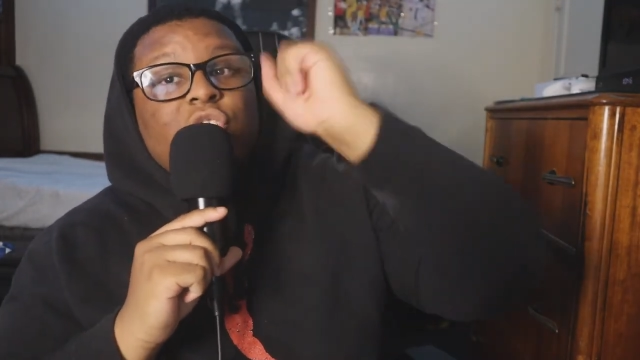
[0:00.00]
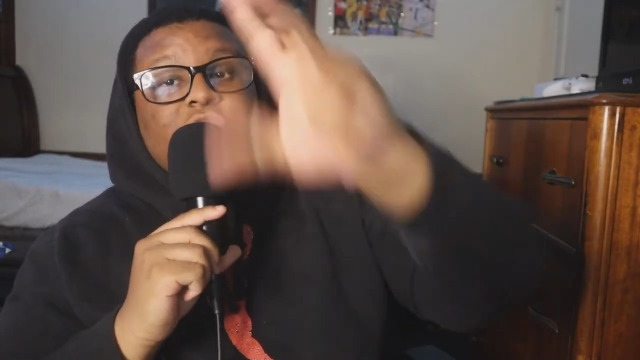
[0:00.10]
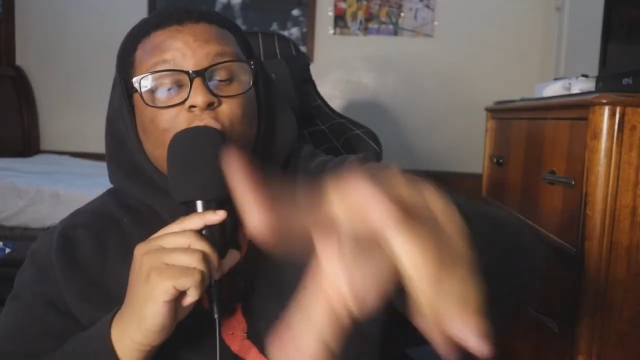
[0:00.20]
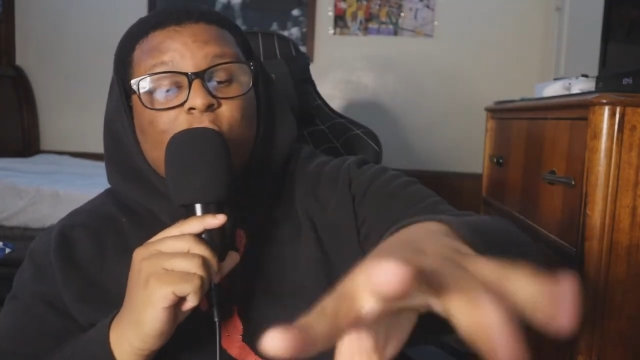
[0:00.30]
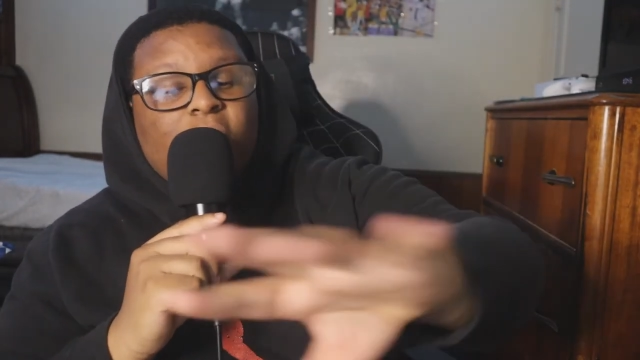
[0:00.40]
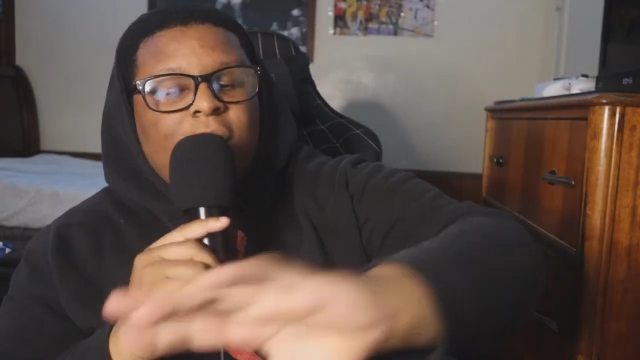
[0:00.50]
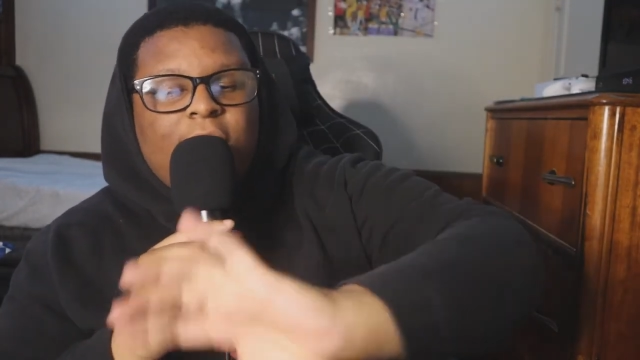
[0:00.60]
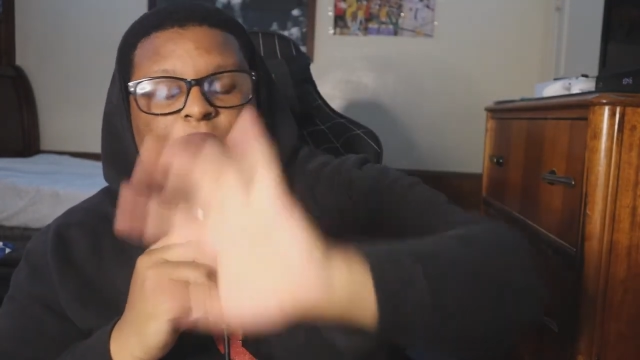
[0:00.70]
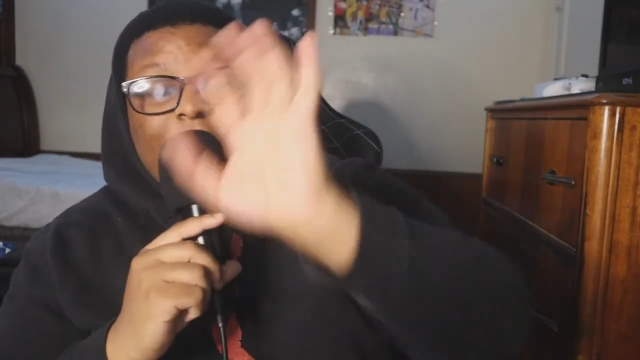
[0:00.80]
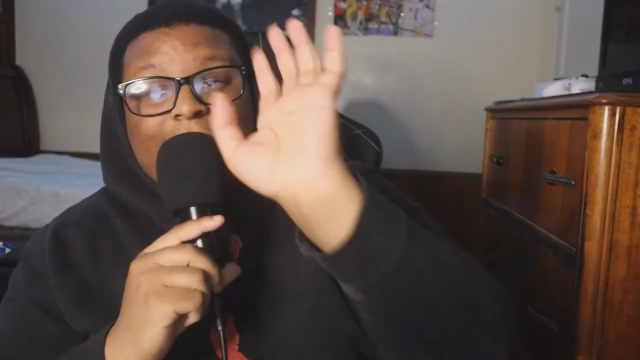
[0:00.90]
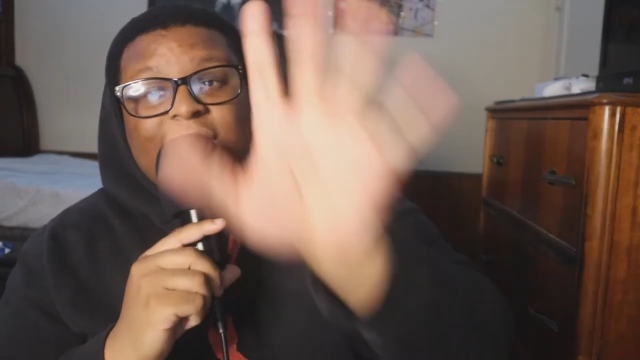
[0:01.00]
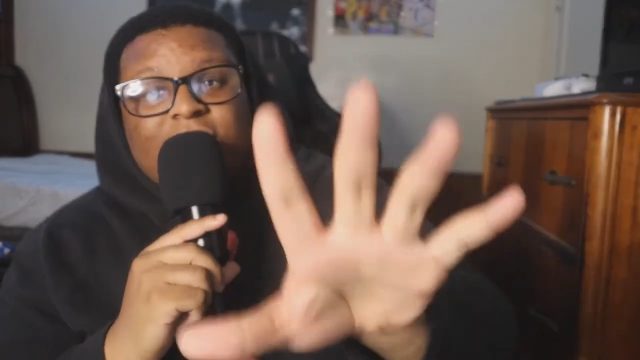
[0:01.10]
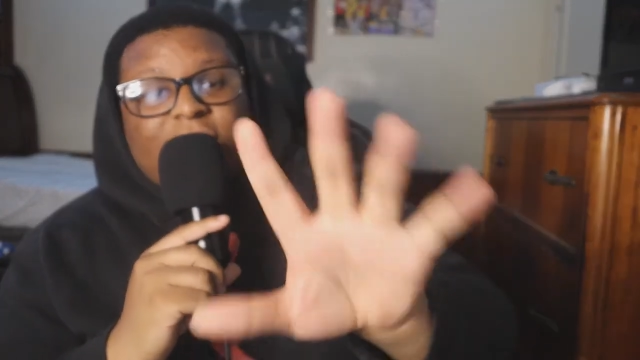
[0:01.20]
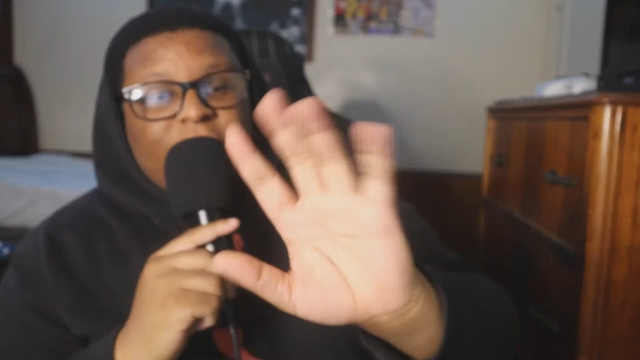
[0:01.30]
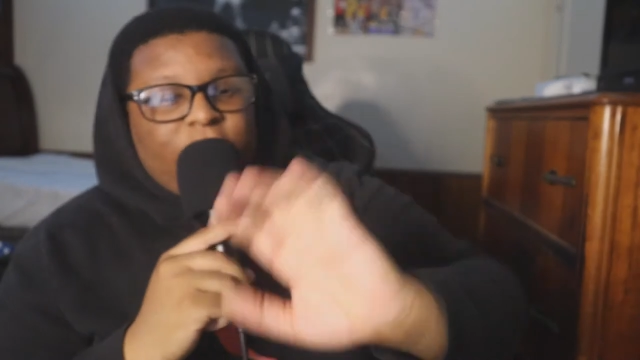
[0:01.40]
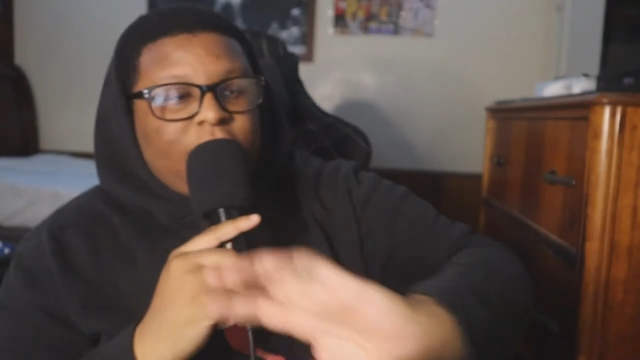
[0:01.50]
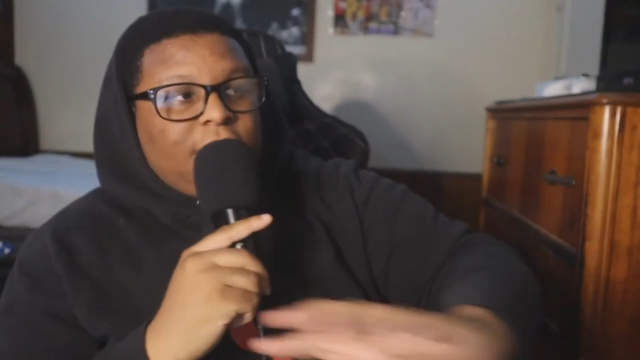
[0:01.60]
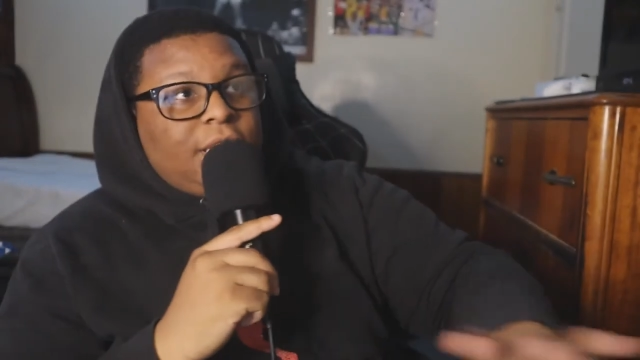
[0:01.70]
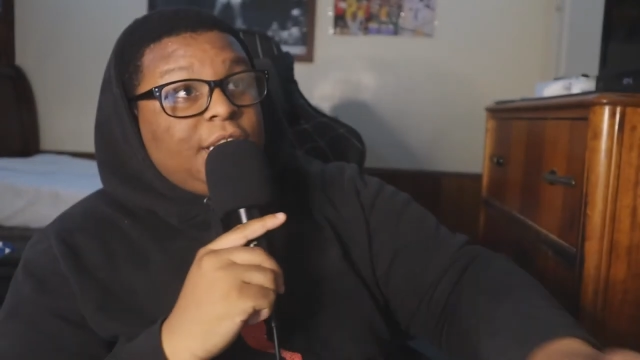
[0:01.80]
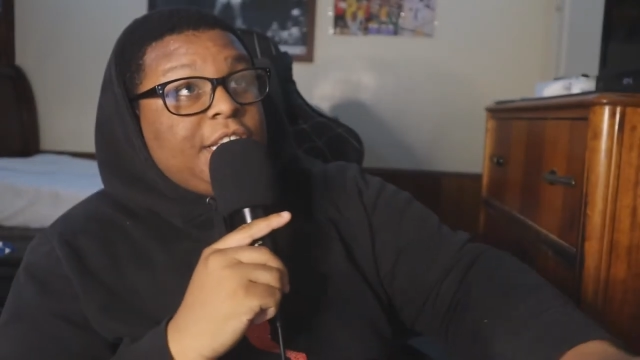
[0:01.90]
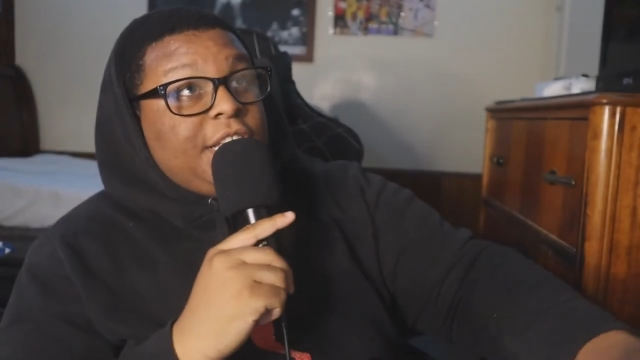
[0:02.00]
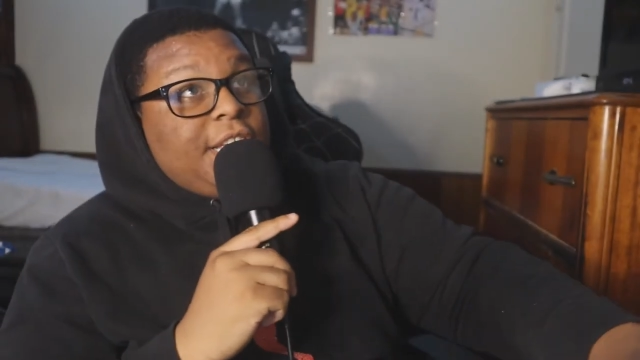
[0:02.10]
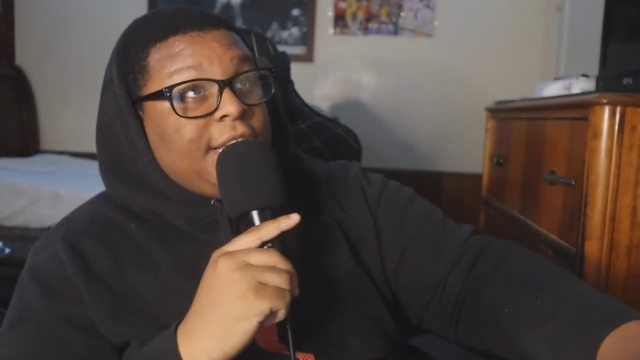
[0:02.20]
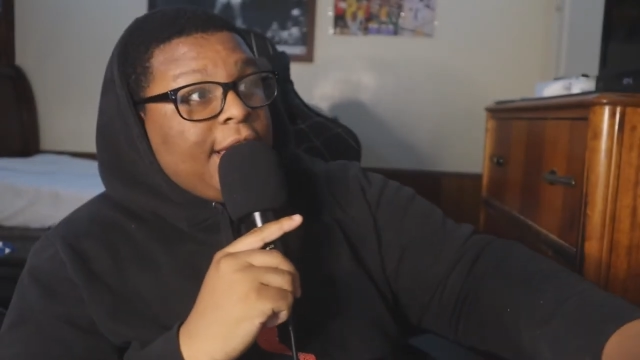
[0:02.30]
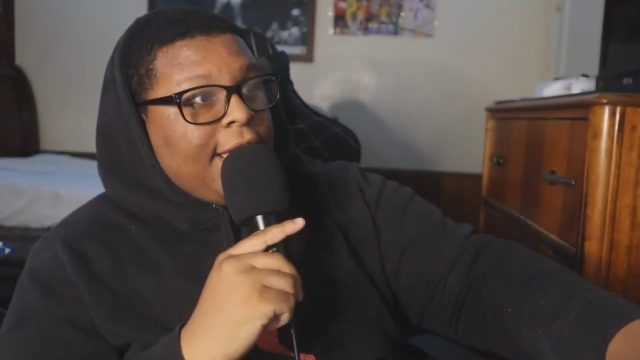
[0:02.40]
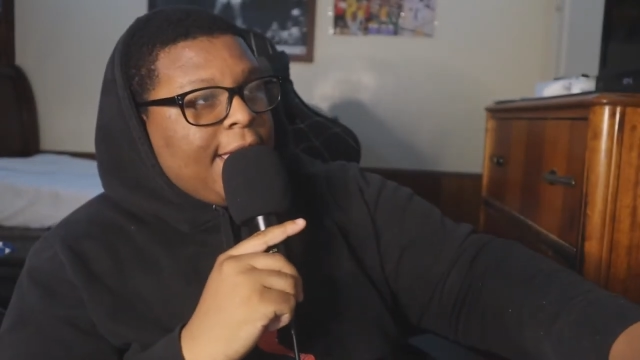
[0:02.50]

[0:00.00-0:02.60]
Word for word: So, we got the Suns versus the